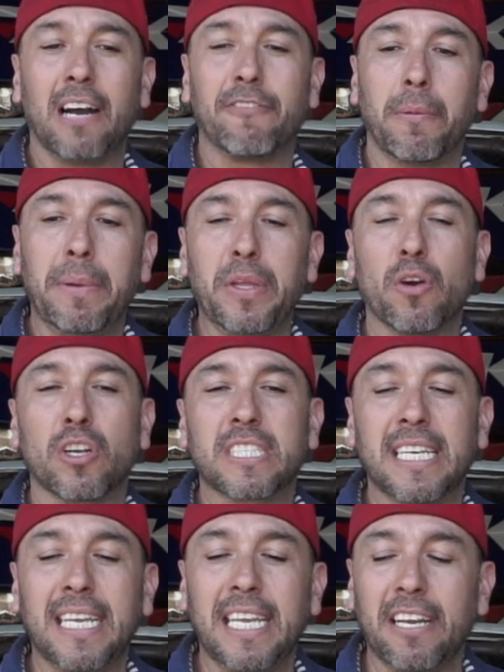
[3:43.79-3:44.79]
from New York
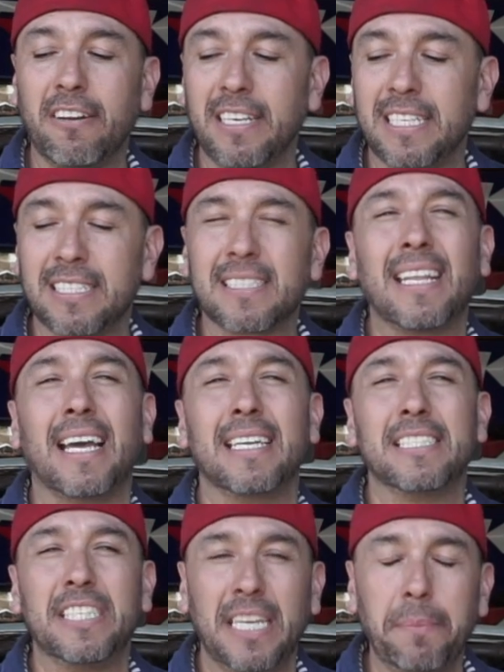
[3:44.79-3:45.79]
to here, and it's not
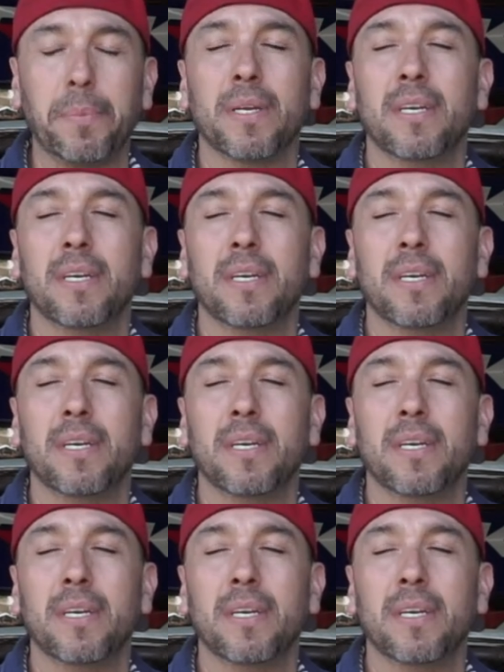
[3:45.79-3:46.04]
cheap.